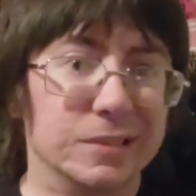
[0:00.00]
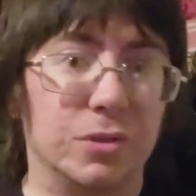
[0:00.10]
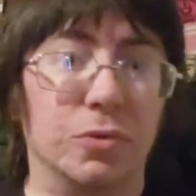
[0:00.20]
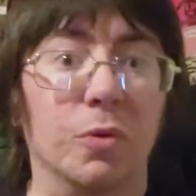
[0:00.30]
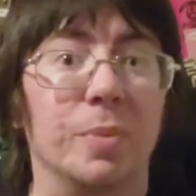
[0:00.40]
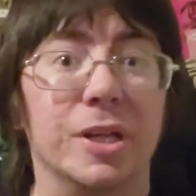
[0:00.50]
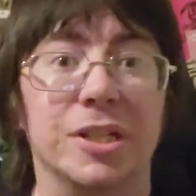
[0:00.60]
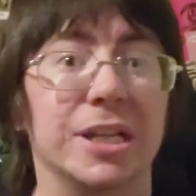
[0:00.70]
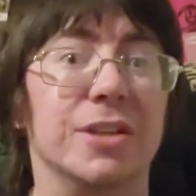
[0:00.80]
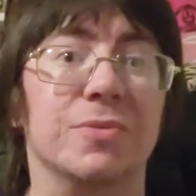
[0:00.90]
groupies,
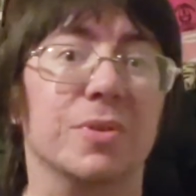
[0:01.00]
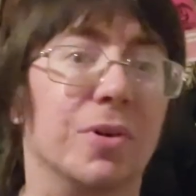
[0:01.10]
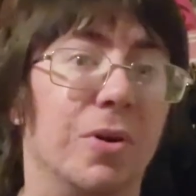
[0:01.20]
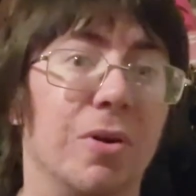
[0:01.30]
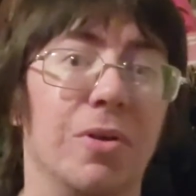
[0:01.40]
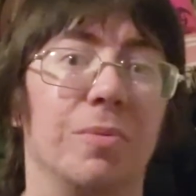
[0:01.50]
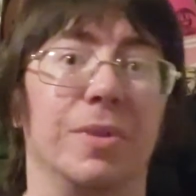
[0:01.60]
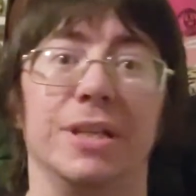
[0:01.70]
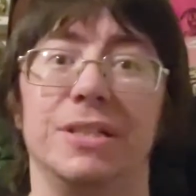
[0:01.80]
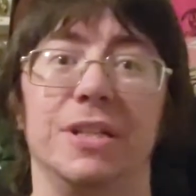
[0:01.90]
I guess you want to call them,
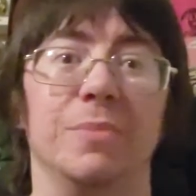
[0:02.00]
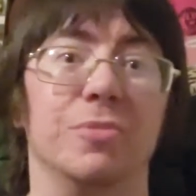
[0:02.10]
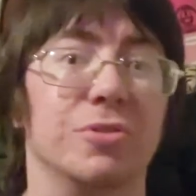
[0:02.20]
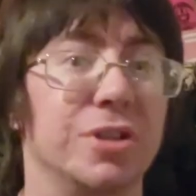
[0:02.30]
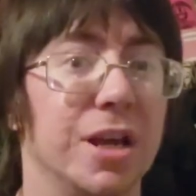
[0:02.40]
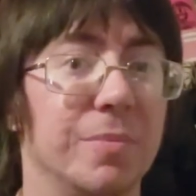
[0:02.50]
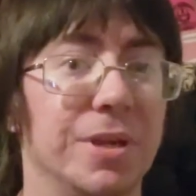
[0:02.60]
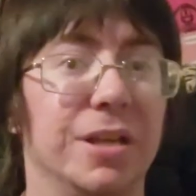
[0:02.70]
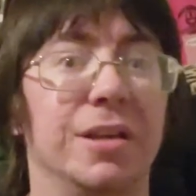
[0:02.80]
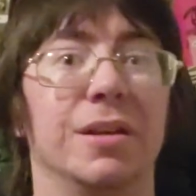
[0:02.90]
like Steve
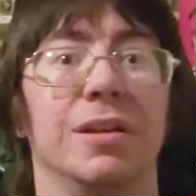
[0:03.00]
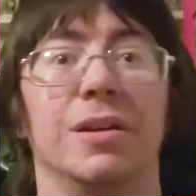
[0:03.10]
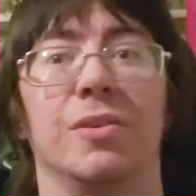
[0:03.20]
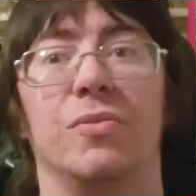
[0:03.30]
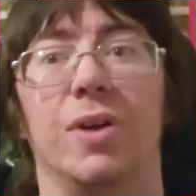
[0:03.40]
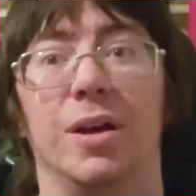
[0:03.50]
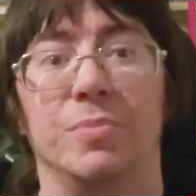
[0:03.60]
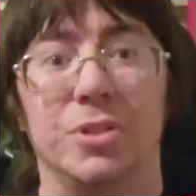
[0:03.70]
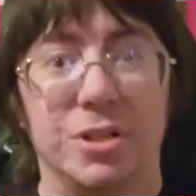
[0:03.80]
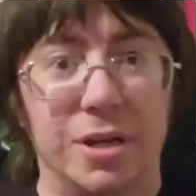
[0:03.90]
Buscemi, Rob
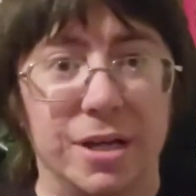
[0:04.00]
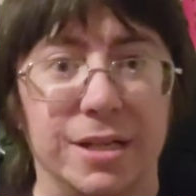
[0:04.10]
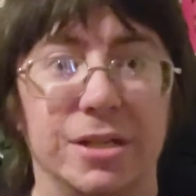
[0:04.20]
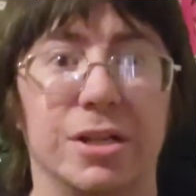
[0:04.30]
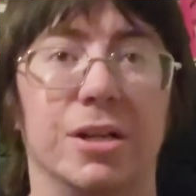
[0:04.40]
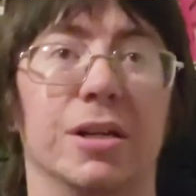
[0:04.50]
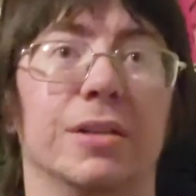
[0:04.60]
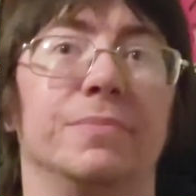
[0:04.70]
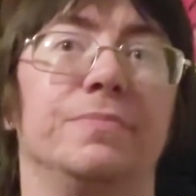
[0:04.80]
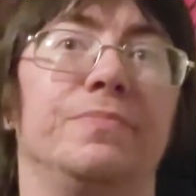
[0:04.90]

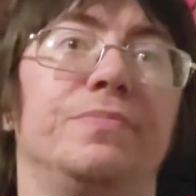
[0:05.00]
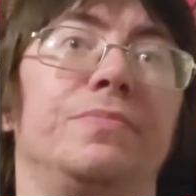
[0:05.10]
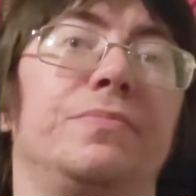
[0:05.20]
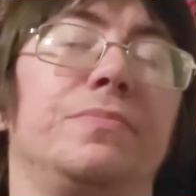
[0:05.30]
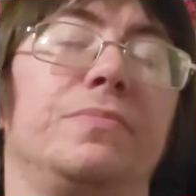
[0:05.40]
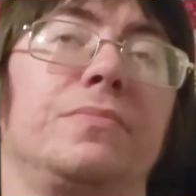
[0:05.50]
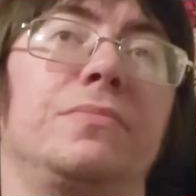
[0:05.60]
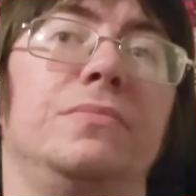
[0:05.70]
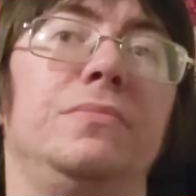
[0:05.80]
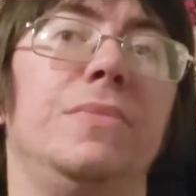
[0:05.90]
Schneider,
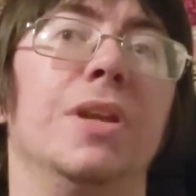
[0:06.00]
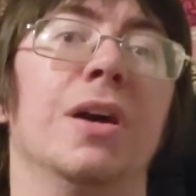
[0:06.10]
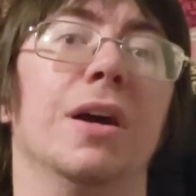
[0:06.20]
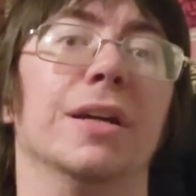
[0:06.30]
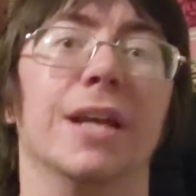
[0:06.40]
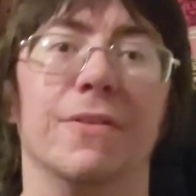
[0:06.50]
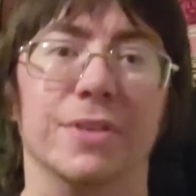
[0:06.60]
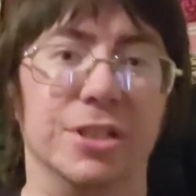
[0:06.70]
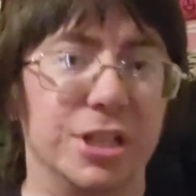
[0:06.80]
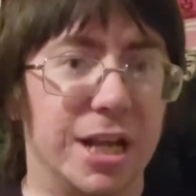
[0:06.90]
uh,
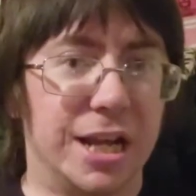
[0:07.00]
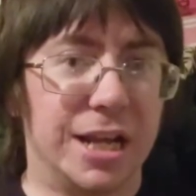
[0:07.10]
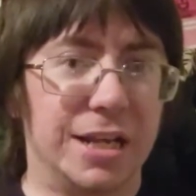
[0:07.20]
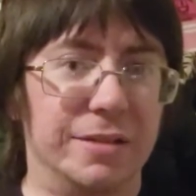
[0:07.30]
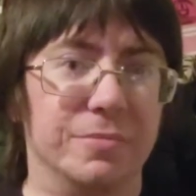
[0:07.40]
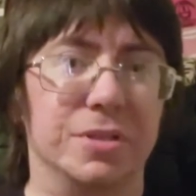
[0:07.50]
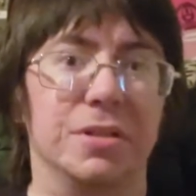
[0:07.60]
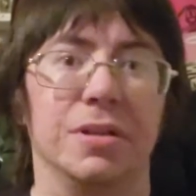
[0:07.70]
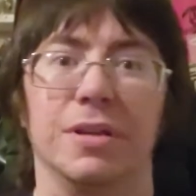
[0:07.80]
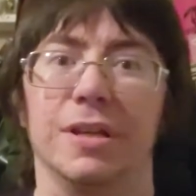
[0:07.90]
Kevin James.
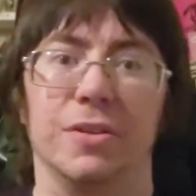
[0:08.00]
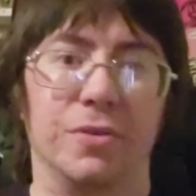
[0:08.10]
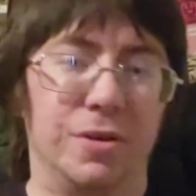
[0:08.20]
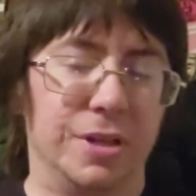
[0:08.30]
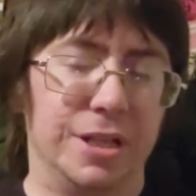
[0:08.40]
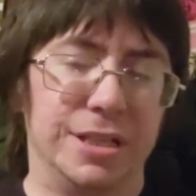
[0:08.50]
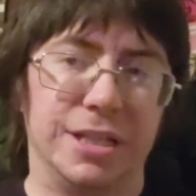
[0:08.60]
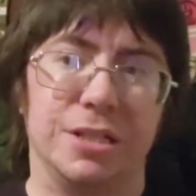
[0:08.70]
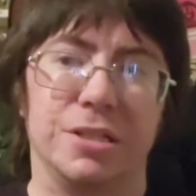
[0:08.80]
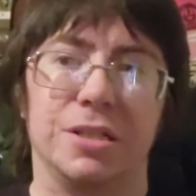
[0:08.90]
They're all in
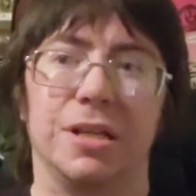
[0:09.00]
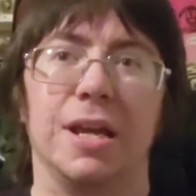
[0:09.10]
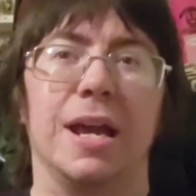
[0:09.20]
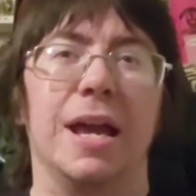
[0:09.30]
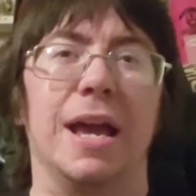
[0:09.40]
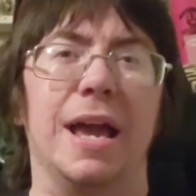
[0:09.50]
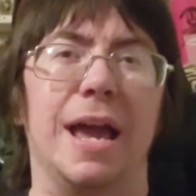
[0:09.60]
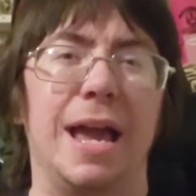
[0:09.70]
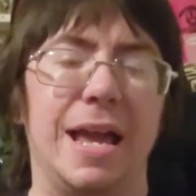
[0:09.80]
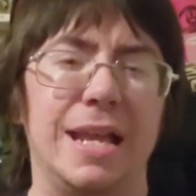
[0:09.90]
this.
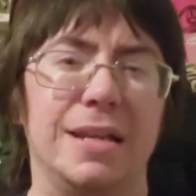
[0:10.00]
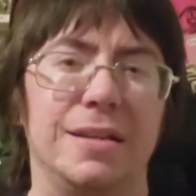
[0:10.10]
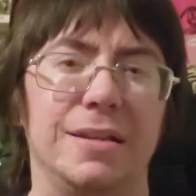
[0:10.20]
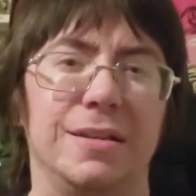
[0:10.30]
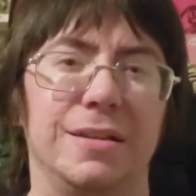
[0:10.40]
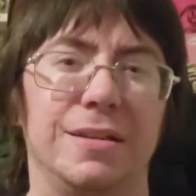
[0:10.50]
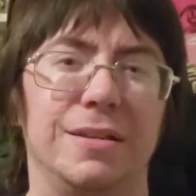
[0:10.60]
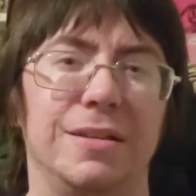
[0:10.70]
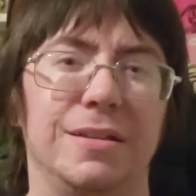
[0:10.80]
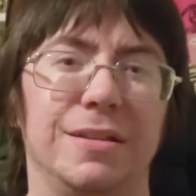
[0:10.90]
And
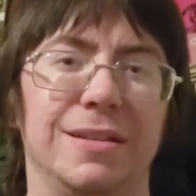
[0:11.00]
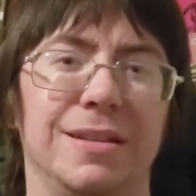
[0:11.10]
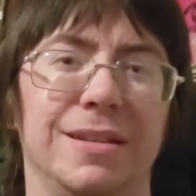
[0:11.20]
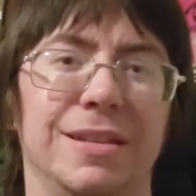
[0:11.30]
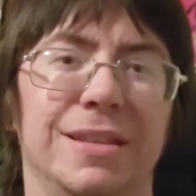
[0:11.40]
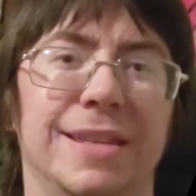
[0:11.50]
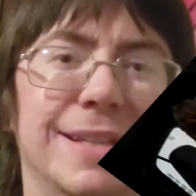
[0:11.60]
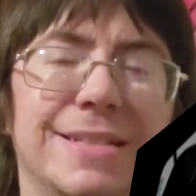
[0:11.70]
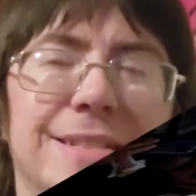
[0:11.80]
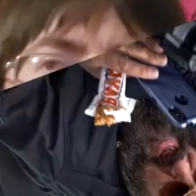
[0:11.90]

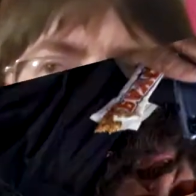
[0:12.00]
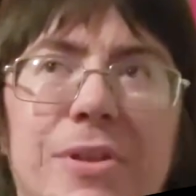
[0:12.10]
this seemingly